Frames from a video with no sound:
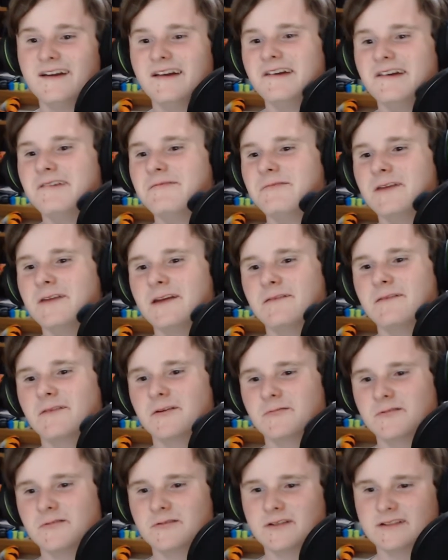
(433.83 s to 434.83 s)
me, what
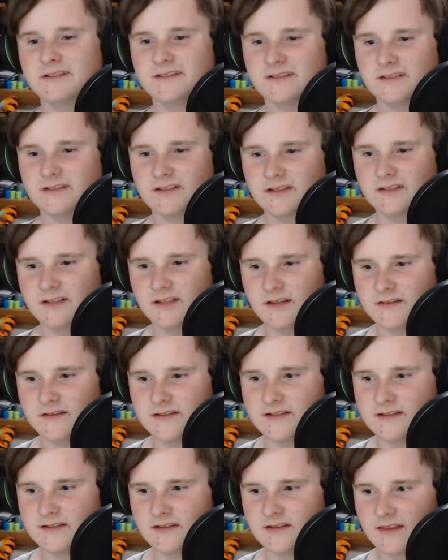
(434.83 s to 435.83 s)
I'm doing. So, you know,
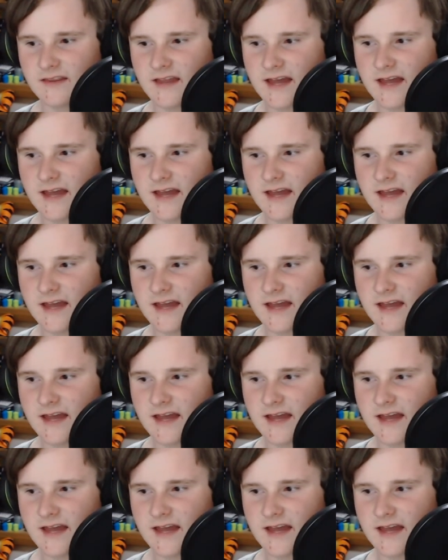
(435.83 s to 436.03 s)
this is like the